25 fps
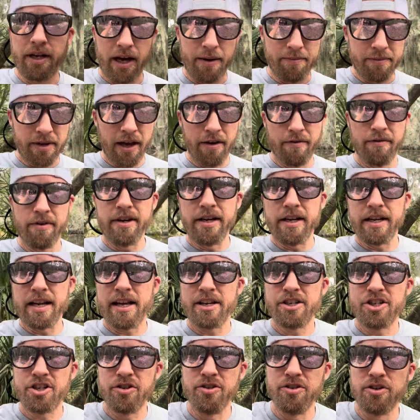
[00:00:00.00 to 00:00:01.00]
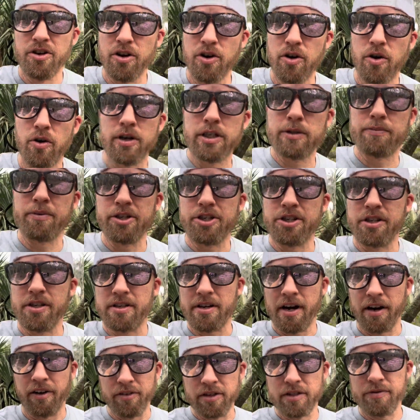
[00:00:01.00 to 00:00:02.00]
I'm Kevin, and as you know, especially the
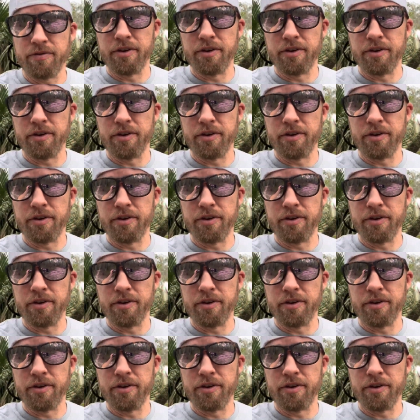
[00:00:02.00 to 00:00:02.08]
title of this